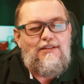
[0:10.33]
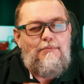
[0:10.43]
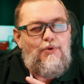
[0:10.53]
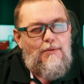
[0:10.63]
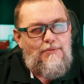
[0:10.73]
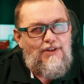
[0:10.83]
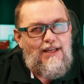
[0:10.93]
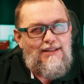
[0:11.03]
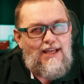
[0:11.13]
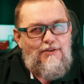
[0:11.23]
the problems I
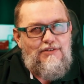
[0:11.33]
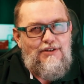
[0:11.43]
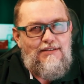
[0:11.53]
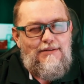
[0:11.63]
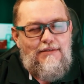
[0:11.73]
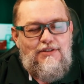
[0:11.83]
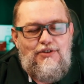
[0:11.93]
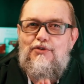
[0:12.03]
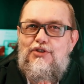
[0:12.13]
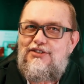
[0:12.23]
encountered, the
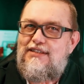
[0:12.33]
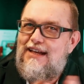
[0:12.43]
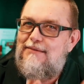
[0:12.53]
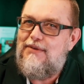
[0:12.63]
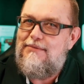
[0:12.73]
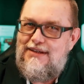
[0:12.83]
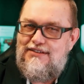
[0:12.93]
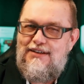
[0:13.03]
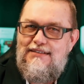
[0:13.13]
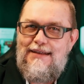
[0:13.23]
solutions I
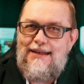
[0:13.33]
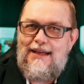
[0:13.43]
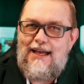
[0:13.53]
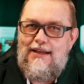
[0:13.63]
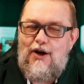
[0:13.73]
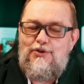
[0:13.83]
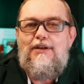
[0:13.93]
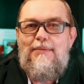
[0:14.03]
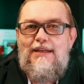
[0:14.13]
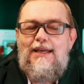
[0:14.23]
implemented, and
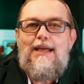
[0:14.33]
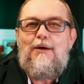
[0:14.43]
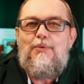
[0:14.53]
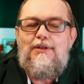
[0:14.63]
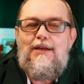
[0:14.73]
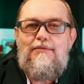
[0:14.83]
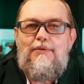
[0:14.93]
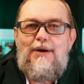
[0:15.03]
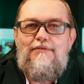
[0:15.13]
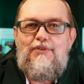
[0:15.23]
ultimately I will deliver
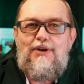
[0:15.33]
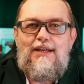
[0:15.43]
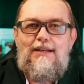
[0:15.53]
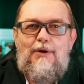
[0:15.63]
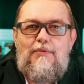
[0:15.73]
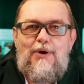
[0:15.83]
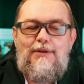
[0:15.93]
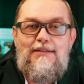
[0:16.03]
my verdict on whether